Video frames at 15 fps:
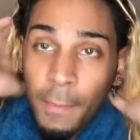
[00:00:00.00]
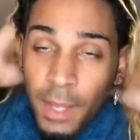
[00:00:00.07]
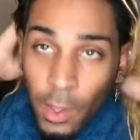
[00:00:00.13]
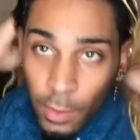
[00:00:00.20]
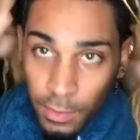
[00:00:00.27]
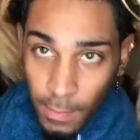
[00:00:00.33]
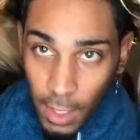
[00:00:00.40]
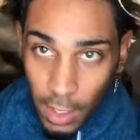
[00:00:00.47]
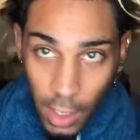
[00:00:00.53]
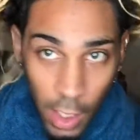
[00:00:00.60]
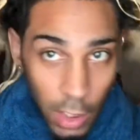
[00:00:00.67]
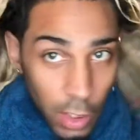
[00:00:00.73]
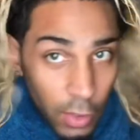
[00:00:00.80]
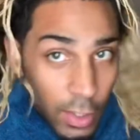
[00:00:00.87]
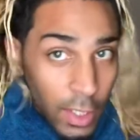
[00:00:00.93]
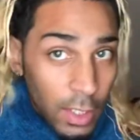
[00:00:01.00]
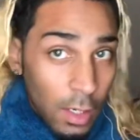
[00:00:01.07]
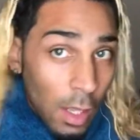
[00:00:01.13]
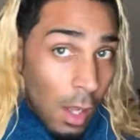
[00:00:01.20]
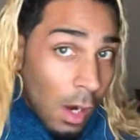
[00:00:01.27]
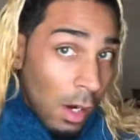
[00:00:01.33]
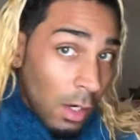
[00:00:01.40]
I'm here with my coloring.
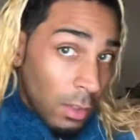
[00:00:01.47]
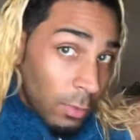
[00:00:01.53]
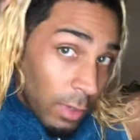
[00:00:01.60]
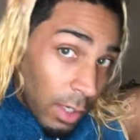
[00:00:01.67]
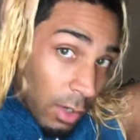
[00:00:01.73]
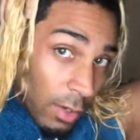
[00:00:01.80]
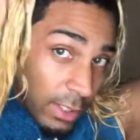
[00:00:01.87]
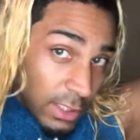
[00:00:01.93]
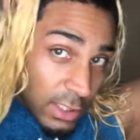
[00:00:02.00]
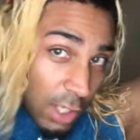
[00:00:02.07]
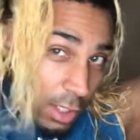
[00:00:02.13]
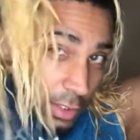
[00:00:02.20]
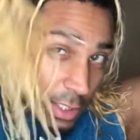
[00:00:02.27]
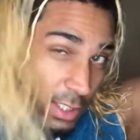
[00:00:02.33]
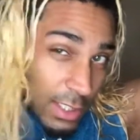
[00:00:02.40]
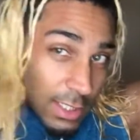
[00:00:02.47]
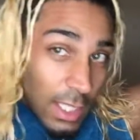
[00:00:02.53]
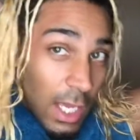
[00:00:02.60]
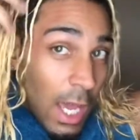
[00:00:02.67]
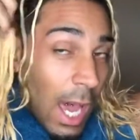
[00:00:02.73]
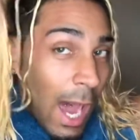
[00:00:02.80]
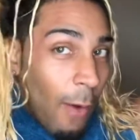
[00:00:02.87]
We're gonna go ahead and start this.
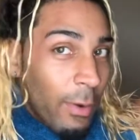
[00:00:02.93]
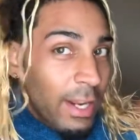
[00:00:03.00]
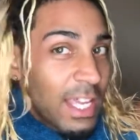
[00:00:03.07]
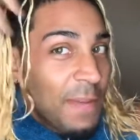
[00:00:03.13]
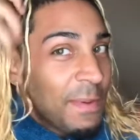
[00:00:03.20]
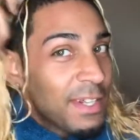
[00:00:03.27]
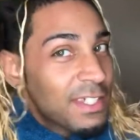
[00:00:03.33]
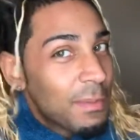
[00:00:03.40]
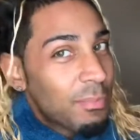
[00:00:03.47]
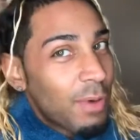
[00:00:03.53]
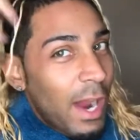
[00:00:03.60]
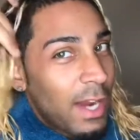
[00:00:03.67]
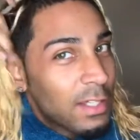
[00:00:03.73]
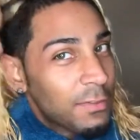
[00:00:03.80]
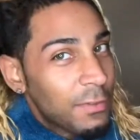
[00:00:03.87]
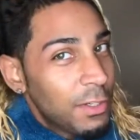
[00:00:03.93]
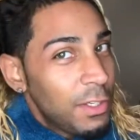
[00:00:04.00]
I wanna keep it a surprise for